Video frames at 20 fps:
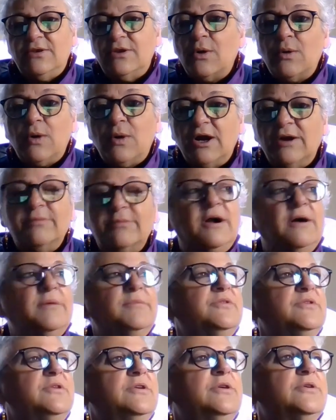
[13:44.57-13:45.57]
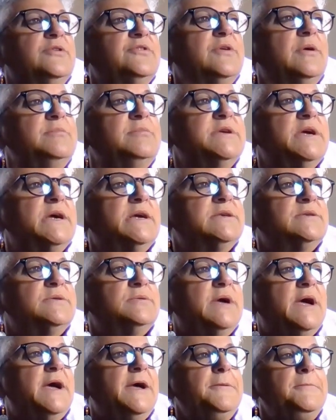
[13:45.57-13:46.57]
no harm comes to your subjects,
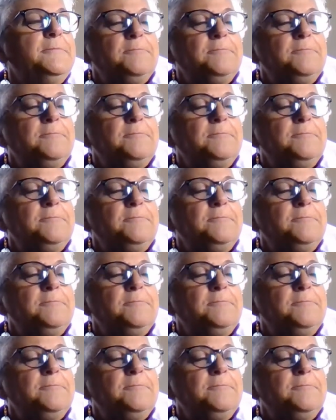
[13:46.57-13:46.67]
okay?